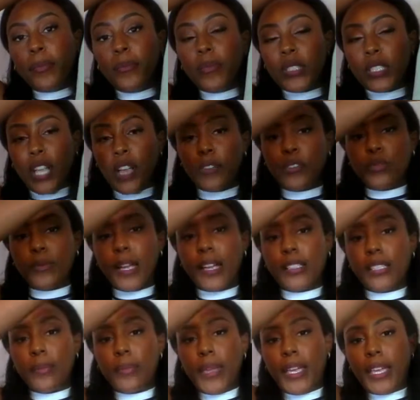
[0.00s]
Soft
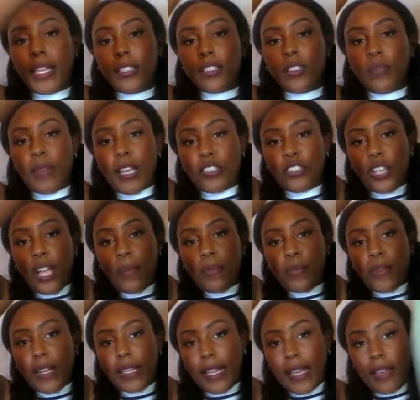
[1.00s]
Surrounding pants on my shop
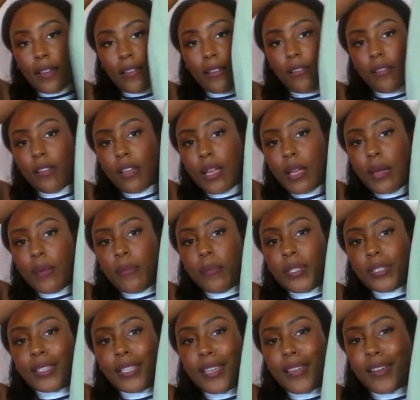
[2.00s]
right now,
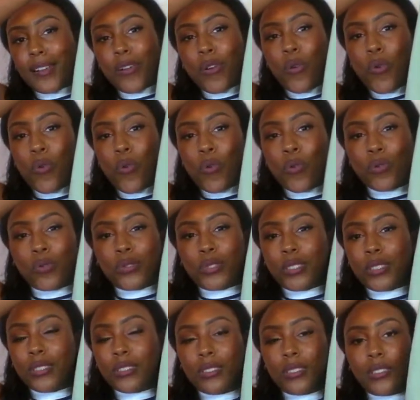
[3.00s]
but they are old.
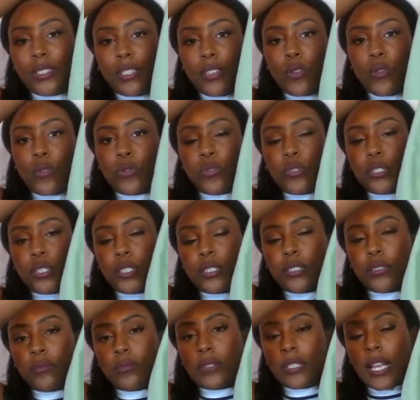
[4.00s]
They're
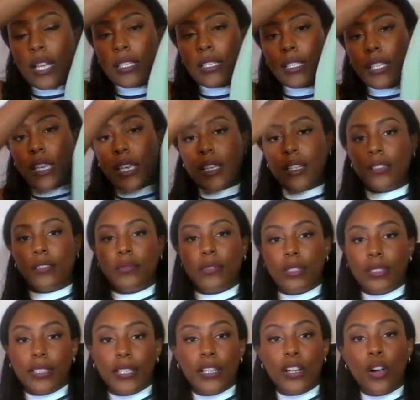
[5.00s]
older. When I say
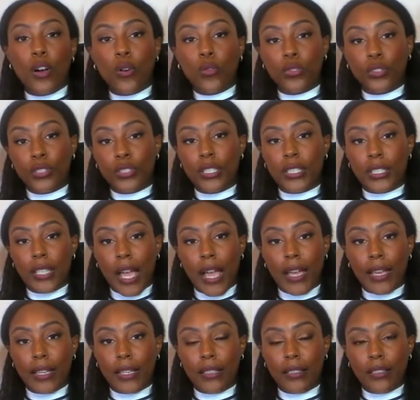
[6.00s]
they're older
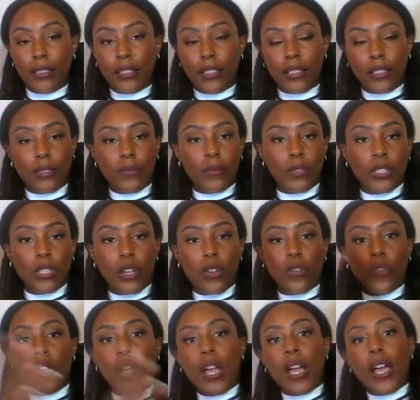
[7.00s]
design,
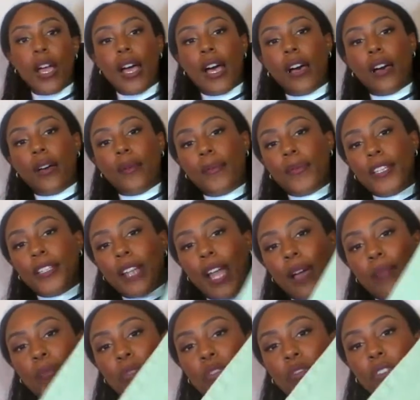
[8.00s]
so they're
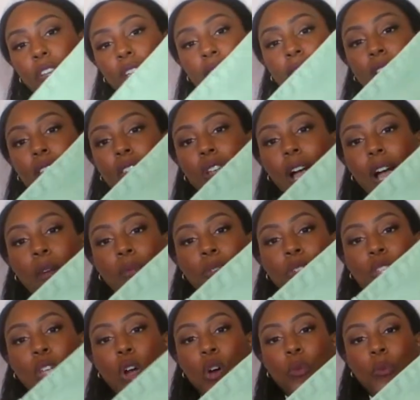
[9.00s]
not moving. So I
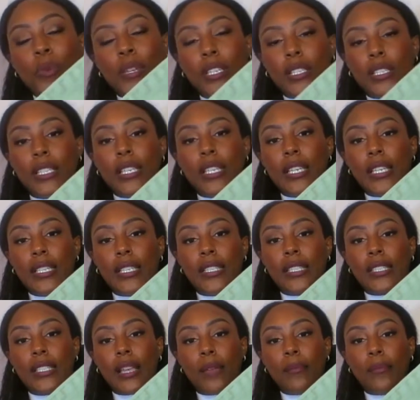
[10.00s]
was hoping to get
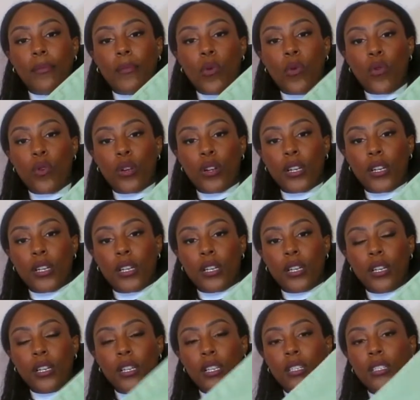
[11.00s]
some more
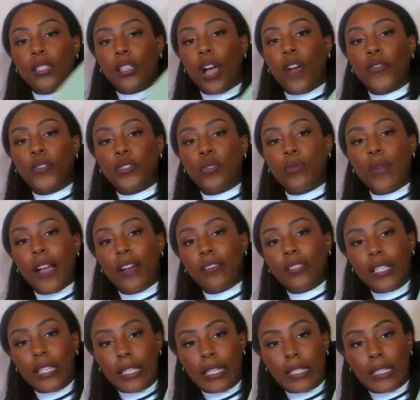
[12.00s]
Soft
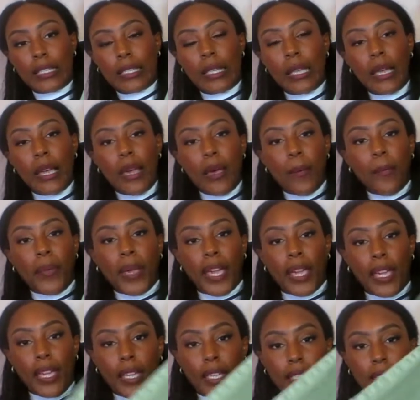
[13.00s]
Surroundings
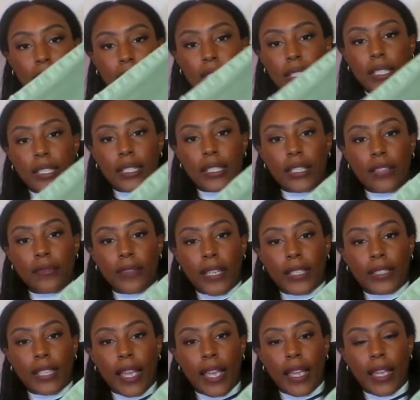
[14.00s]
pants and stuff
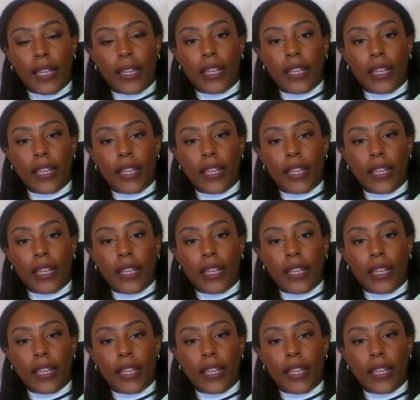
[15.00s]
like that.